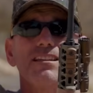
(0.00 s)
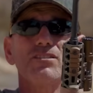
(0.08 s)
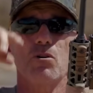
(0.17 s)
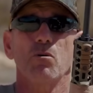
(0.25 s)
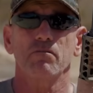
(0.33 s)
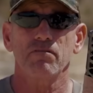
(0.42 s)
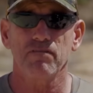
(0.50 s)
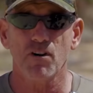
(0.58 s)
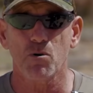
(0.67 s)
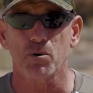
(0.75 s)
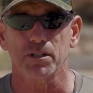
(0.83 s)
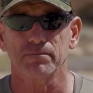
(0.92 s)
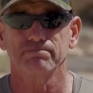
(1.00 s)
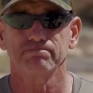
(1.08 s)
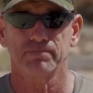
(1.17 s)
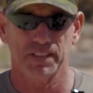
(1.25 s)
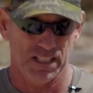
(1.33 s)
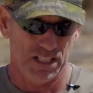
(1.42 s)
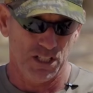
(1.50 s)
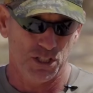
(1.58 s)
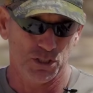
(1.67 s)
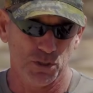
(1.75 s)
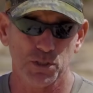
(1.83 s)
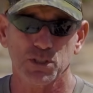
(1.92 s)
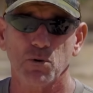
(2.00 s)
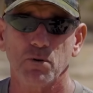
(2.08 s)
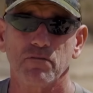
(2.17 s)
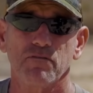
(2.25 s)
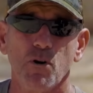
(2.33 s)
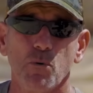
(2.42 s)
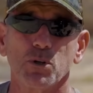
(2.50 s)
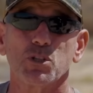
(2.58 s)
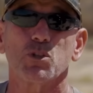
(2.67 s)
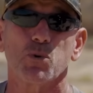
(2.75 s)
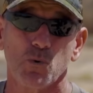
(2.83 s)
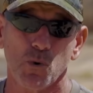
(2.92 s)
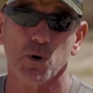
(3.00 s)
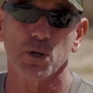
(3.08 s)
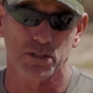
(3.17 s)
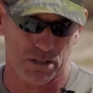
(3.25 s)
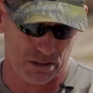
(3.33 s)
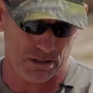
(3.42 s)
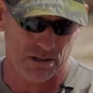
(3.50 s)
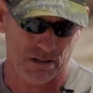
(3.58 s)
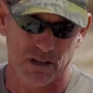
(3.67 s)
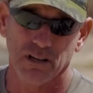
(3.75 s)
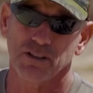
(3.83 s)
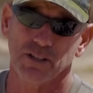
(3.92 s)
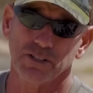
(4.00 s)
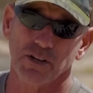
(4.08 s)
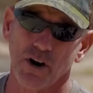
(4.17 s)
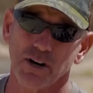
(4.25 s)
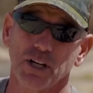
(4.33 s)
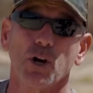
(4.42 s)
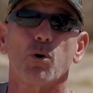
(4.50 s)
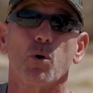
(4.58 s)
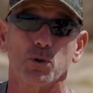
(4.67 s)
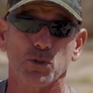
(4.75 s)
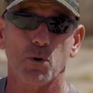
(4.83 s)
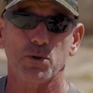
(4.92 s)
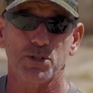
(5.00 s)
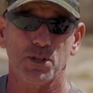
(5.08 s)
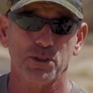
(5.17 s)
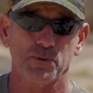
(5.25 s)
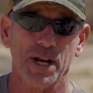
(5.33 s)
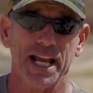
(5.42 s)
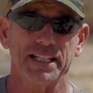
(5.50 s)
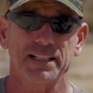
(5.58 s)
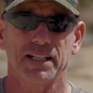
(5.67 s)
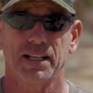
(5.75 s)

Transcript: is going forward. So it's going forward towards the target or towards the threat.